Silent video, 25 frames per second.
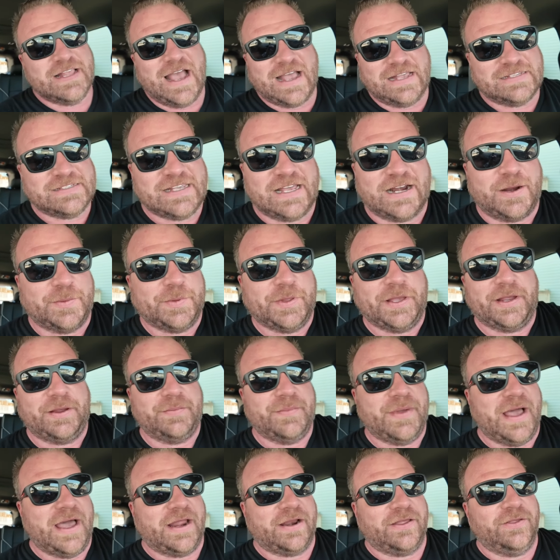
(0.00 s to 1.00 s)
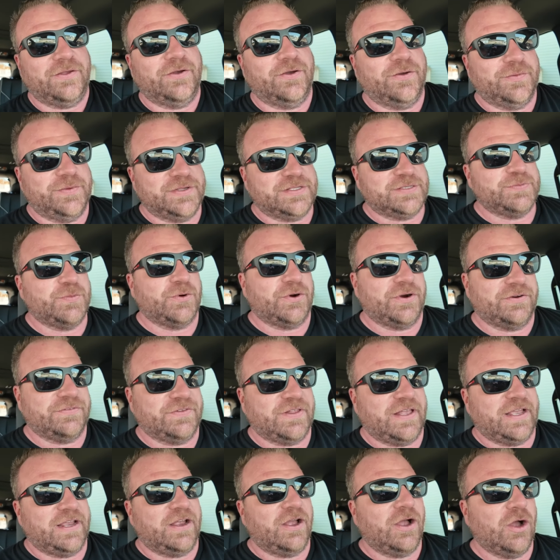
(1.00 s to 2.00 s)
not set up like a model home. It's more of
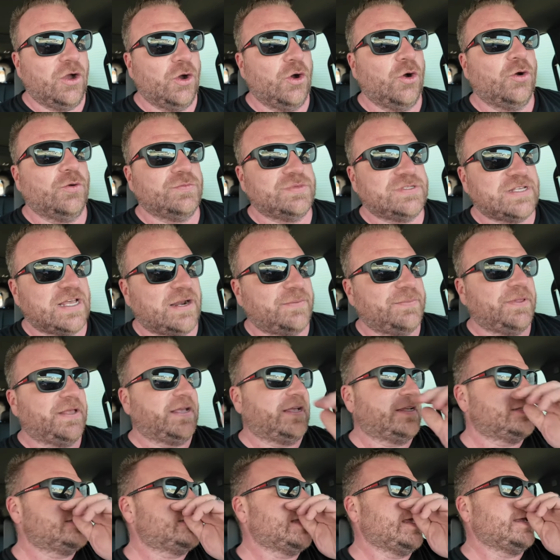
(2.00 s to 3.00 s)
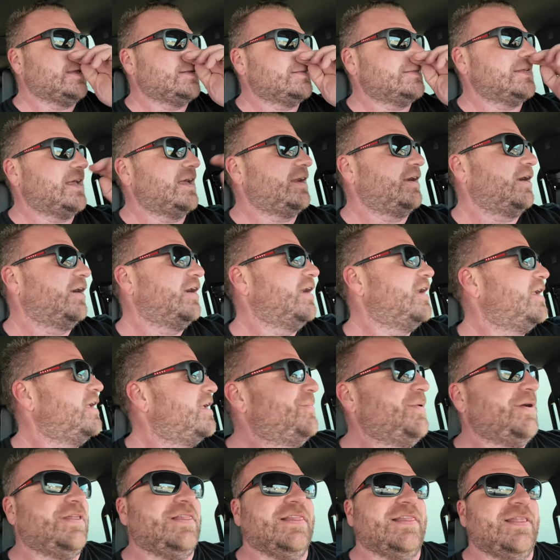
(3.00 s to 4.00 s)
like home set up like a sales center.
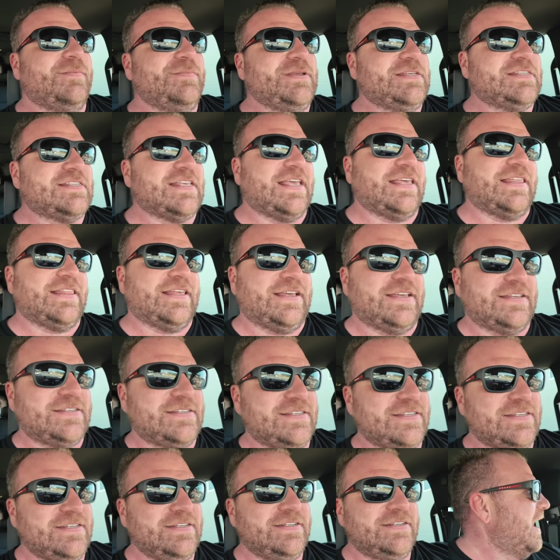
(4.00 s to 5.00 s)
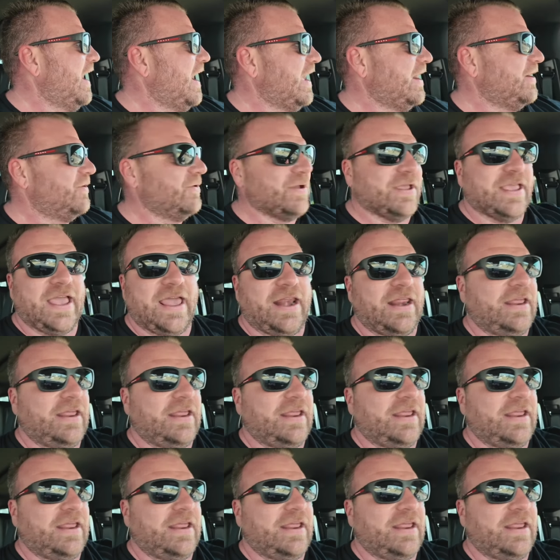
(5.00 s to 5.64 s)
But let me say this I don't get